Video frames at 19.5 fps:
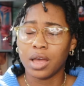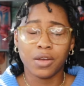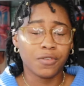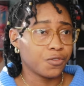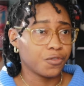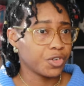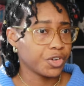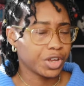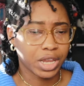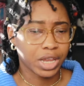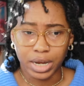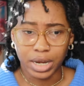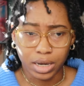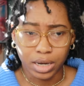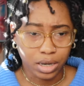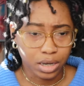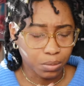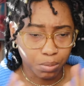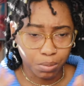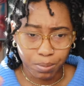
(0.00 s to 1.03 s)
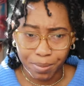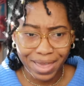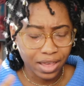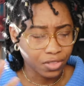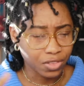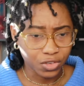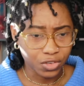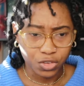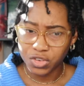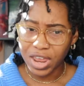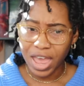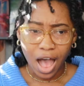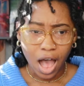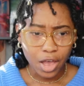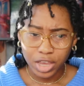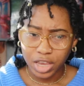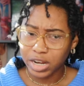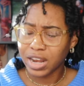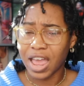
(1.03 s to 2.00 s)
freaking Megan Thee
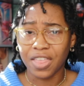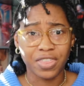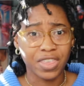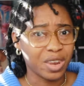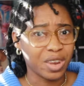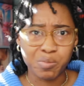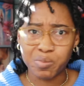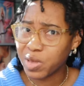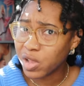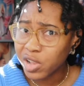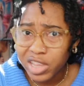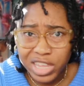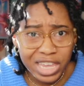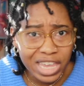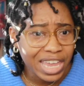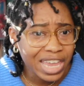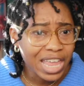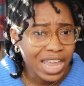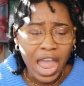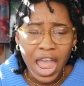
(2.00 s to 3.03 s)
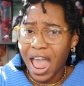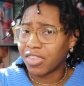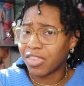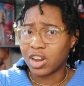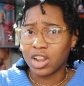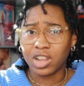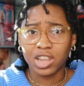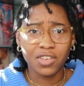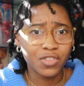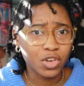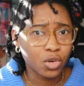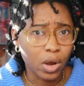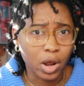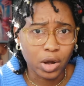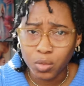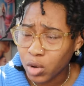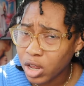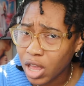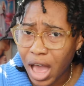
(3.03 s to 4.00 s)
Stallion, and then Billy, and then Olivia
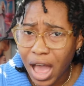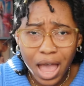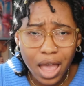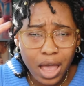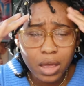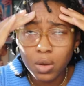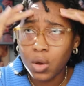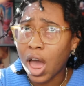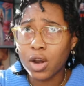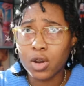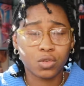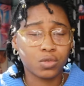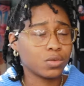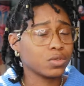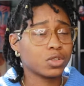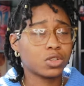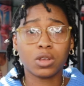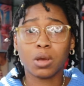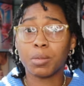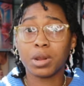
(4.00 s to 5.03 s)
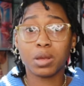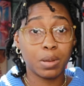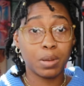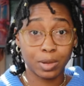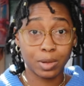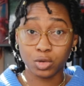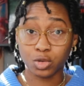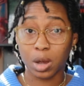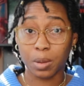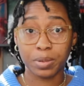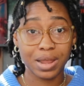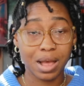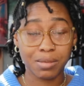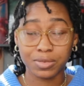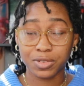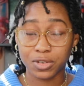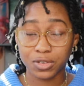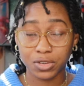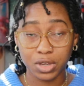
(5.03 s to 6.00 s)
Rodrigo. So many people are dropping
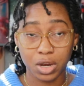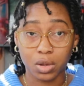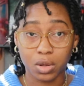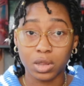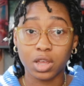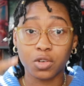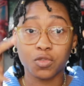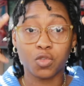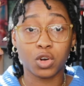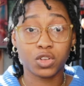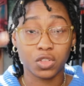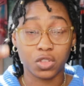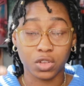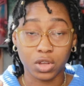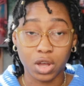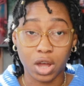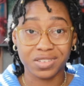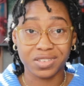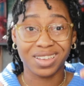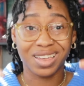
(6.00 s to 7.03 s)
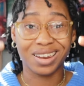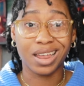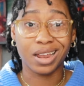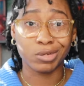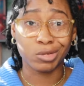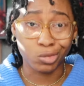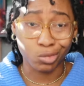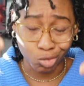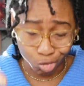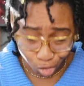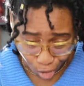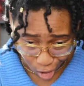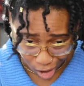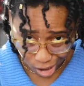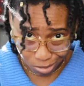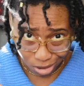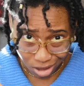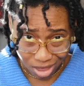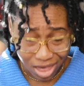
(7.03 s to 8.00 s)
albums this year. Look forward to the content and
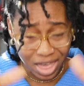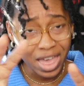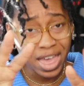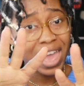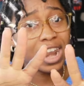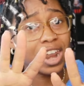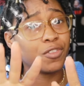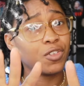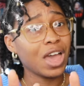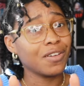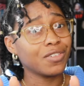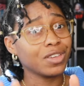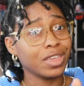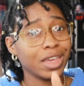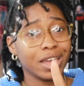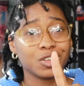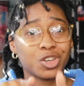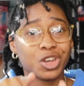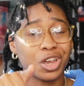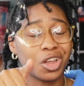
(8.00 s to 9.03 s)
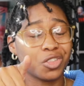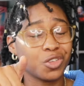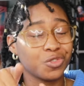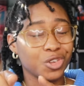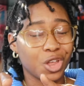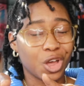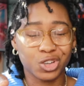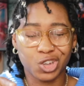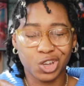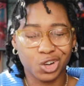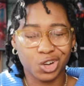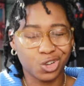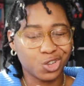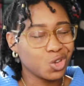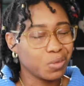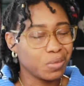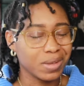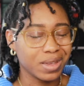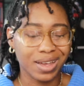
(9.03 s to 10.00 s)
subscribe. And if you haven't yet, check out the vlog channel
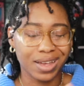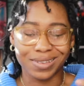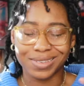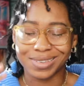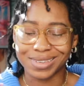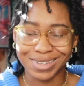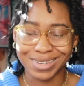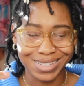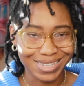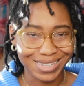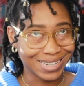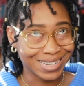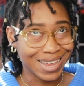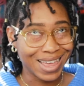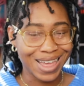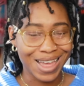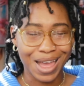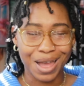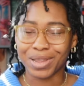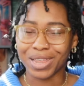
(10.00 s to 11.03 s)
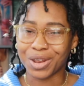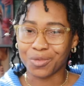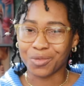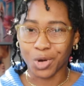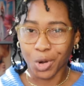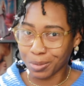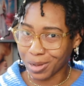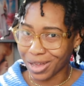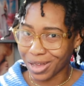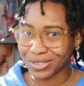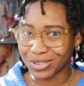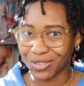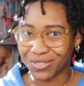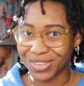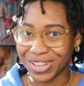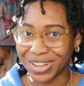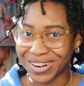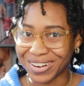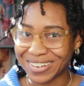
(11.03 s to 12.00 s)
too, because I'm playing Roblox over
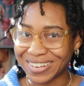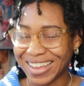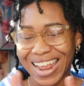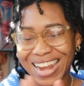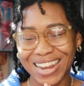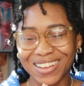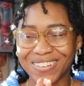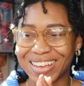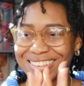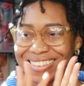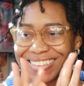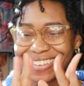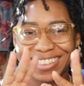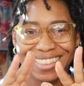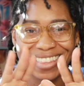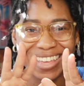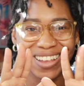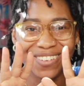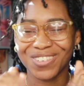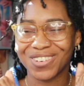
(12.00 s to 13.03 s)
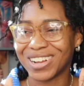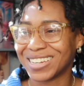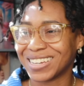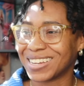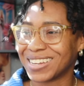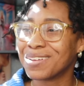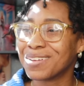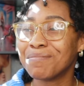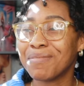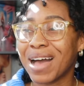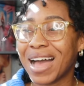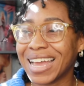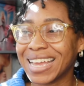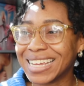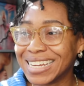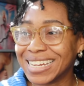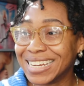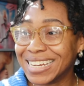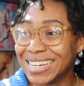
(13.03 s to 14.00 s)
there. Anyways, thank you for watching.
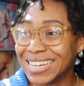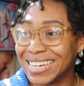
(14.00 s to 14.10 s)
Bye!